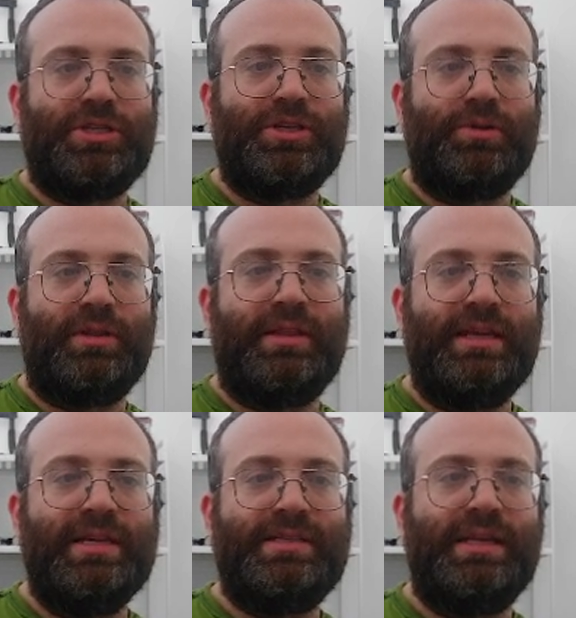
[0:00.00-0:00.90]
So
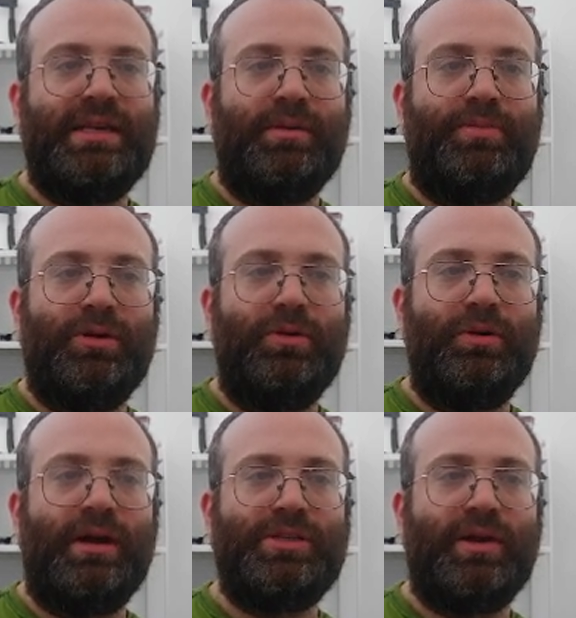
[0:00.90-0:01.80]
these did
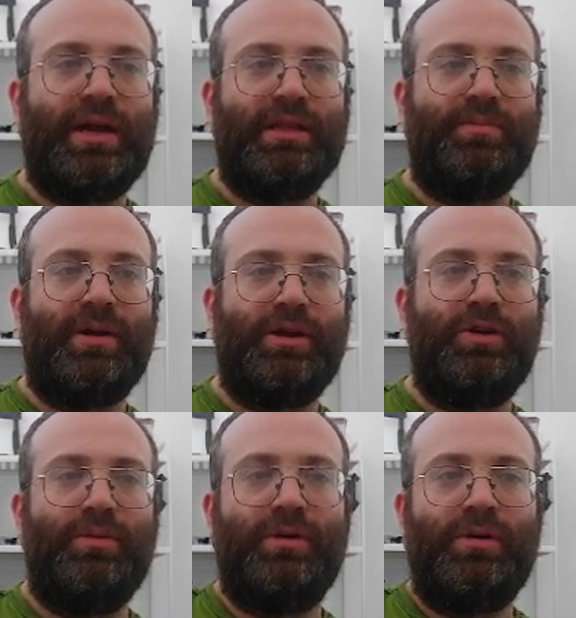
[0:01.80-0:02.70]
compute. So I got the
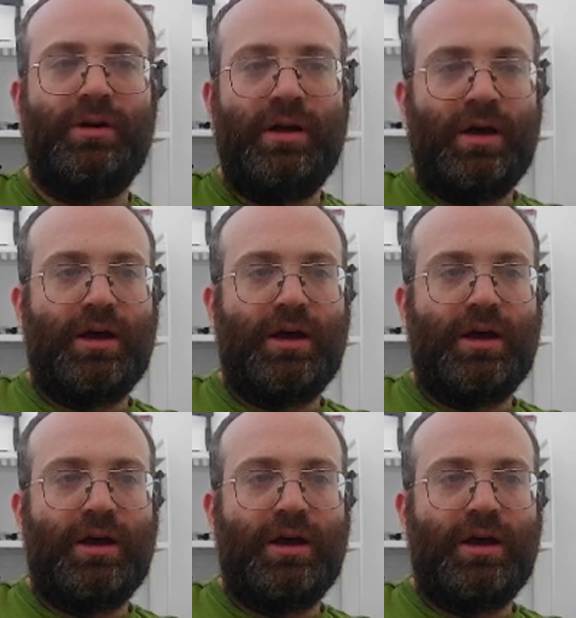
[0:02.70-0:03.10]
binomial